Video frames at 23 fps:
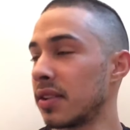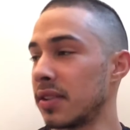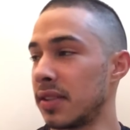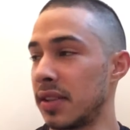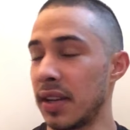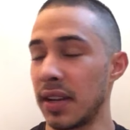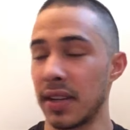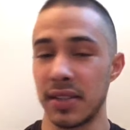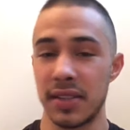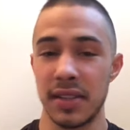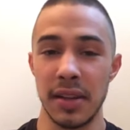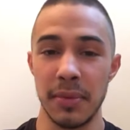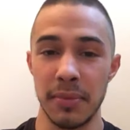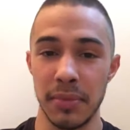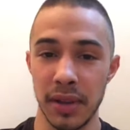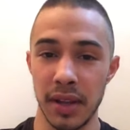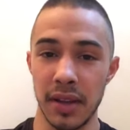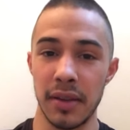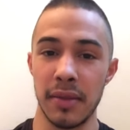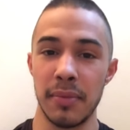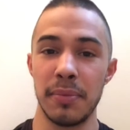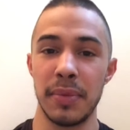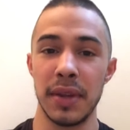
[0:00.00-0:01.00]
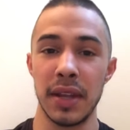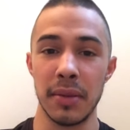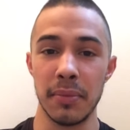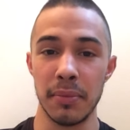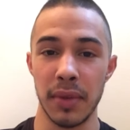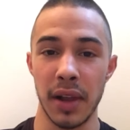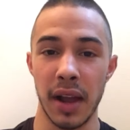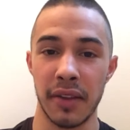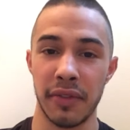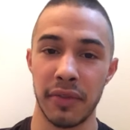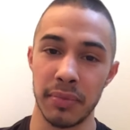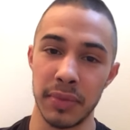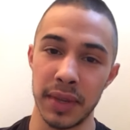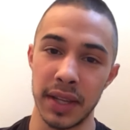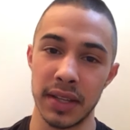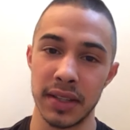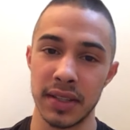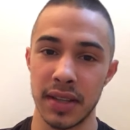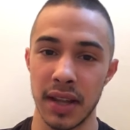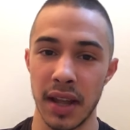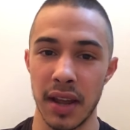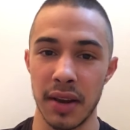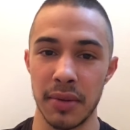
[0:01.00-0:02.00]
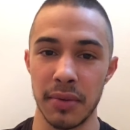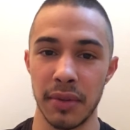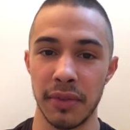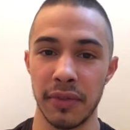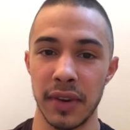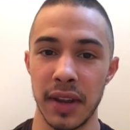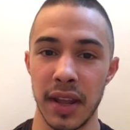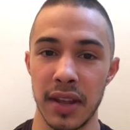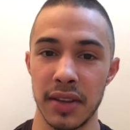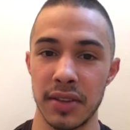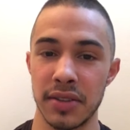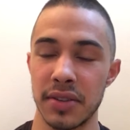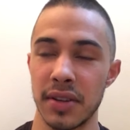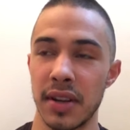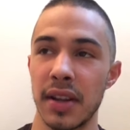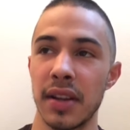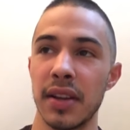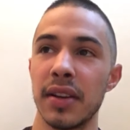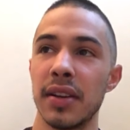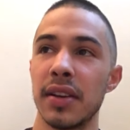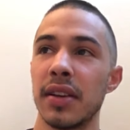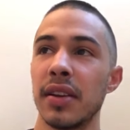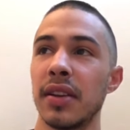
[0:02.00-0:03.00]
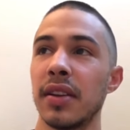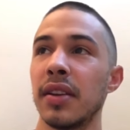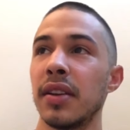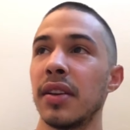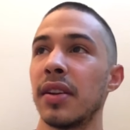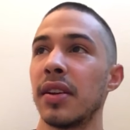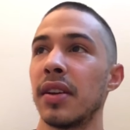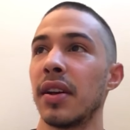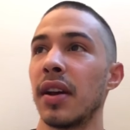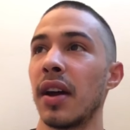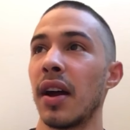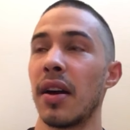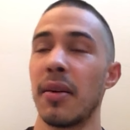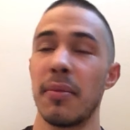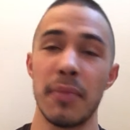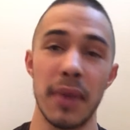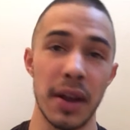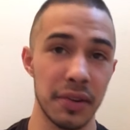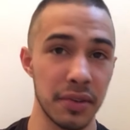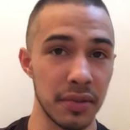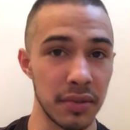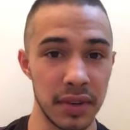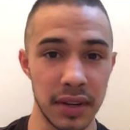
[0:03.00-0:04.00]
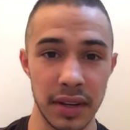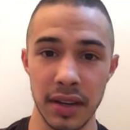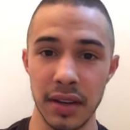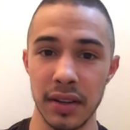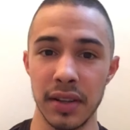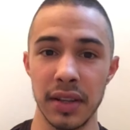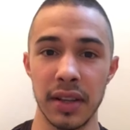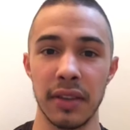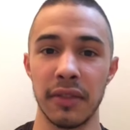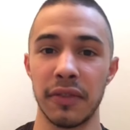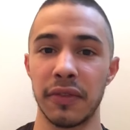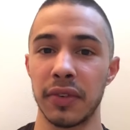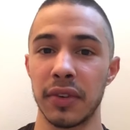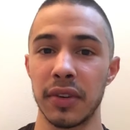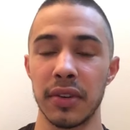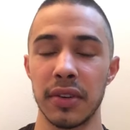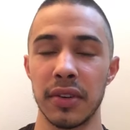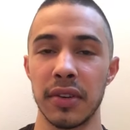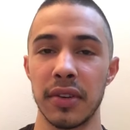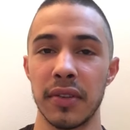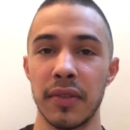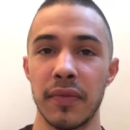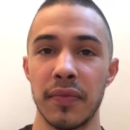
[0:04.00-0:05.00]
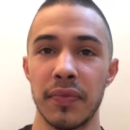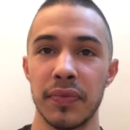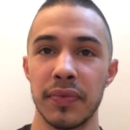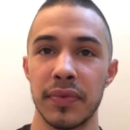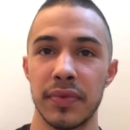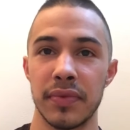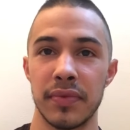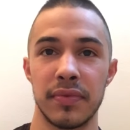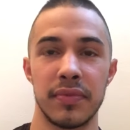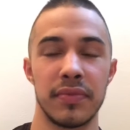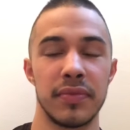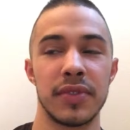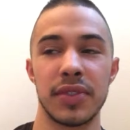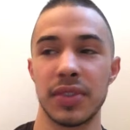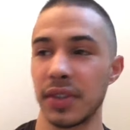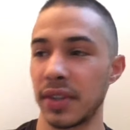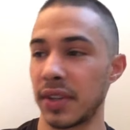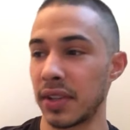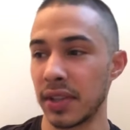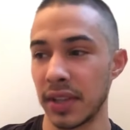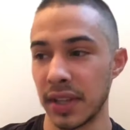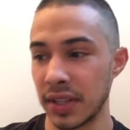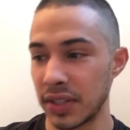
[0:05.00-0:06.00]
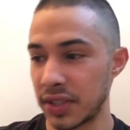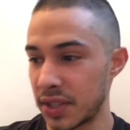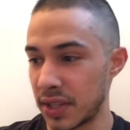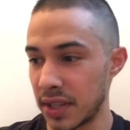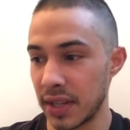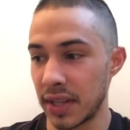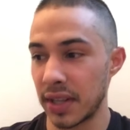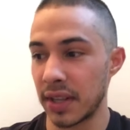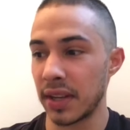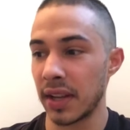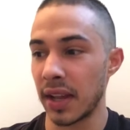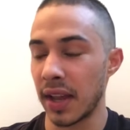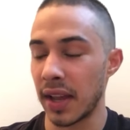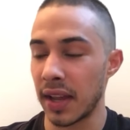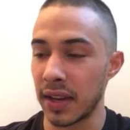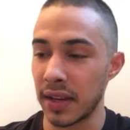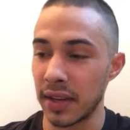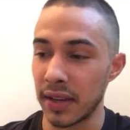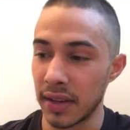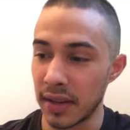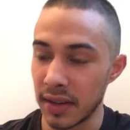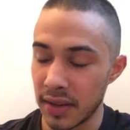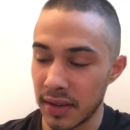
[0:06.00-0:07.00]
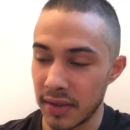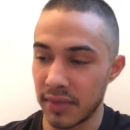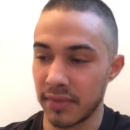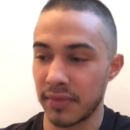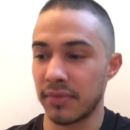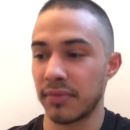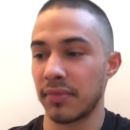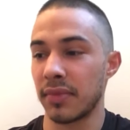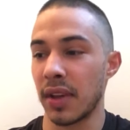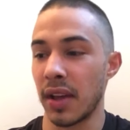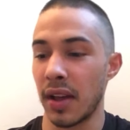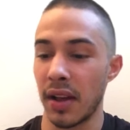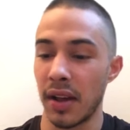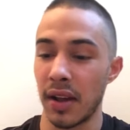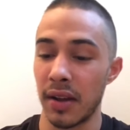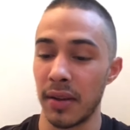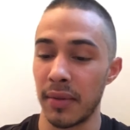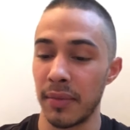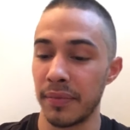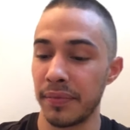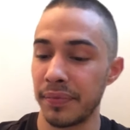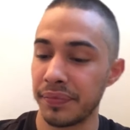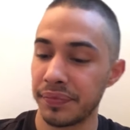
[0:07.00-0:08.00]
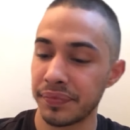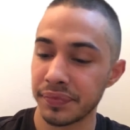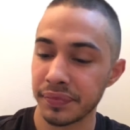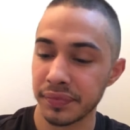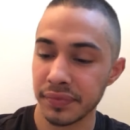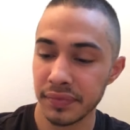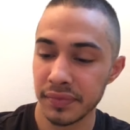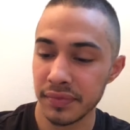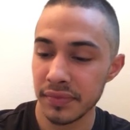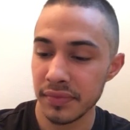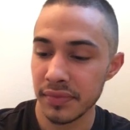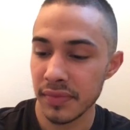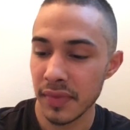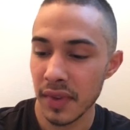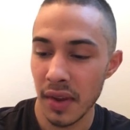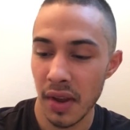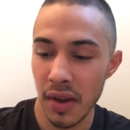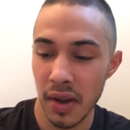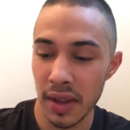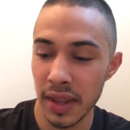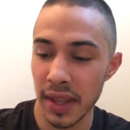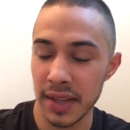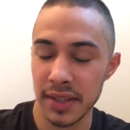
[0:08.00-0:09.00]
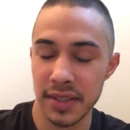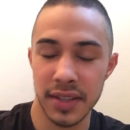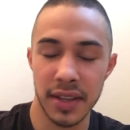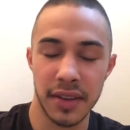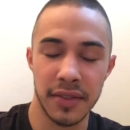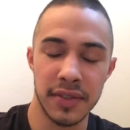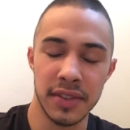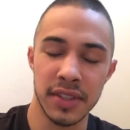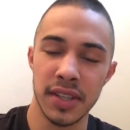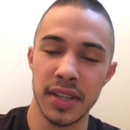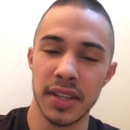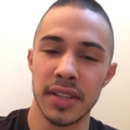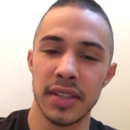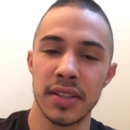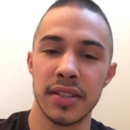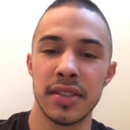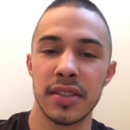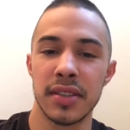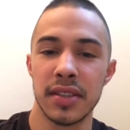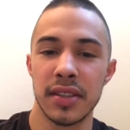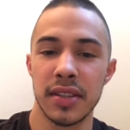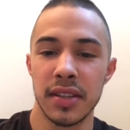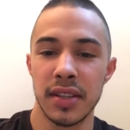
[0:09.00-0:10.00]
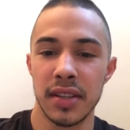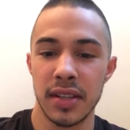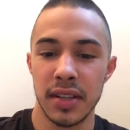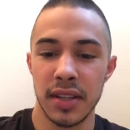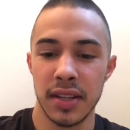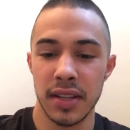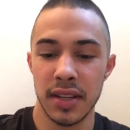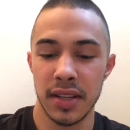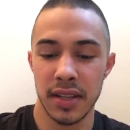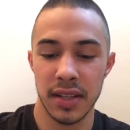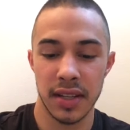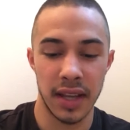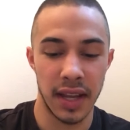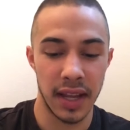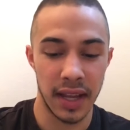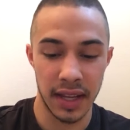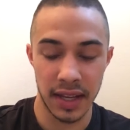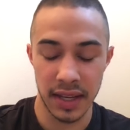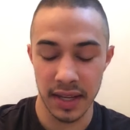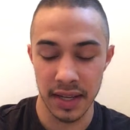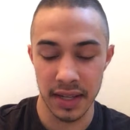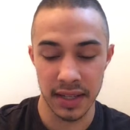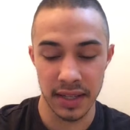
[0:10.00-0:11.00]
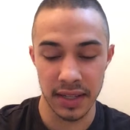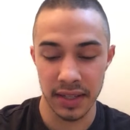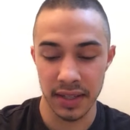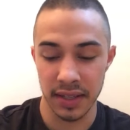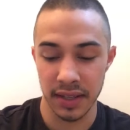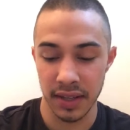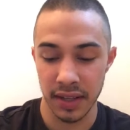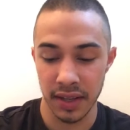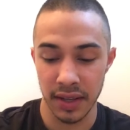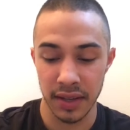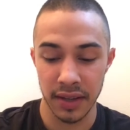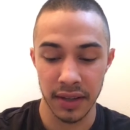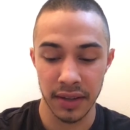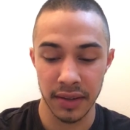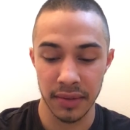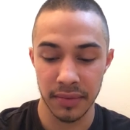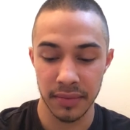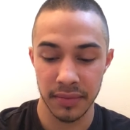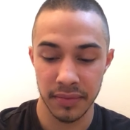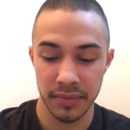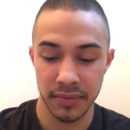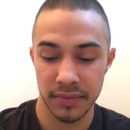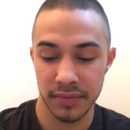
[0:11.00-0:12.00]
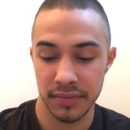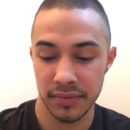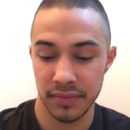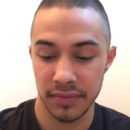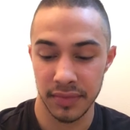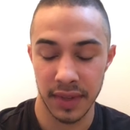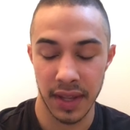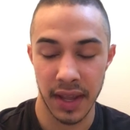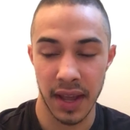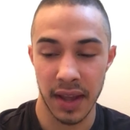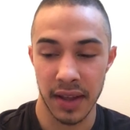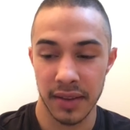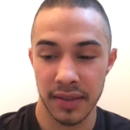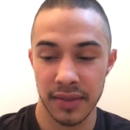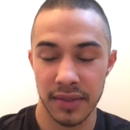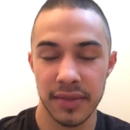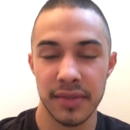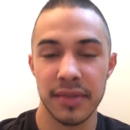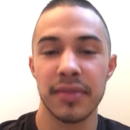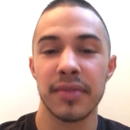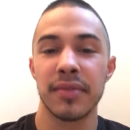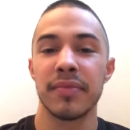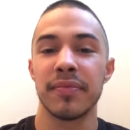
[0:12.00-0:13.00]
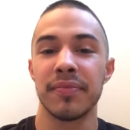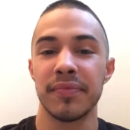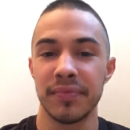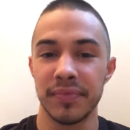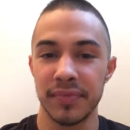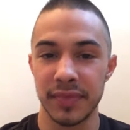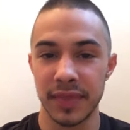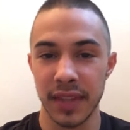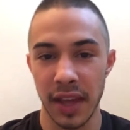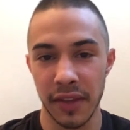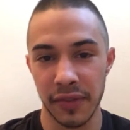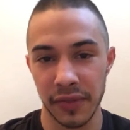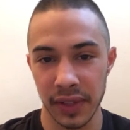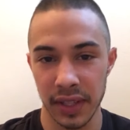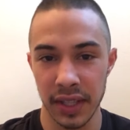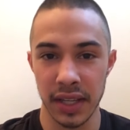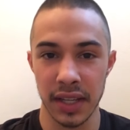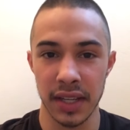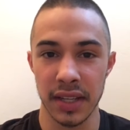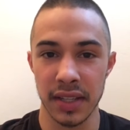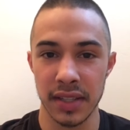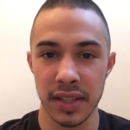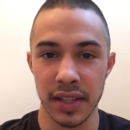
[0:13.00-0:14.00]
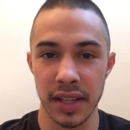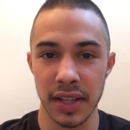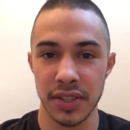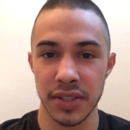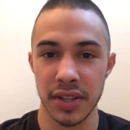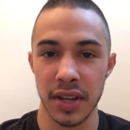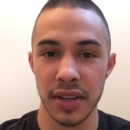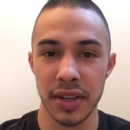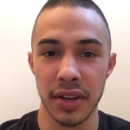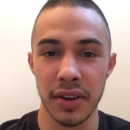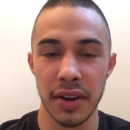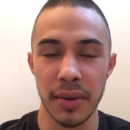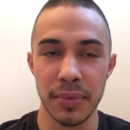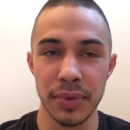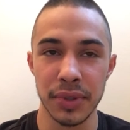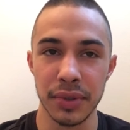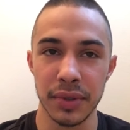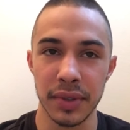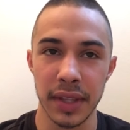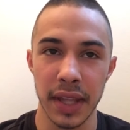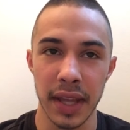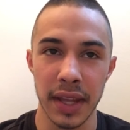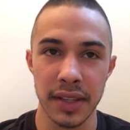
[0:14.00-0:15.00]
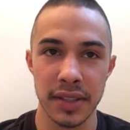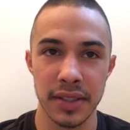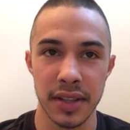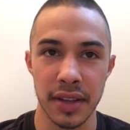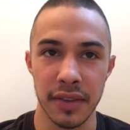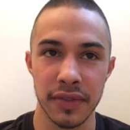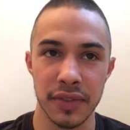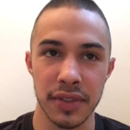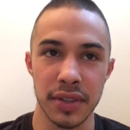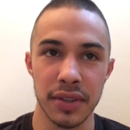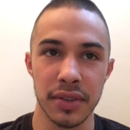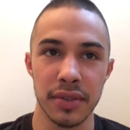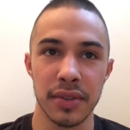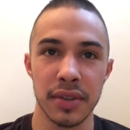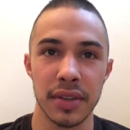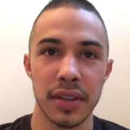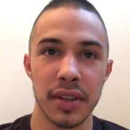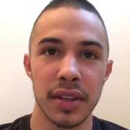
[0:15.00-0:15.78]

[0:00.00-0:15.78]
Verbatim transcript: DHT block, being black from the inside with finasteride, uh, microneedling for circulation and um, all that stuff it does and uh, yeah, definitely needed to let y'all know I'm doing that stuff too,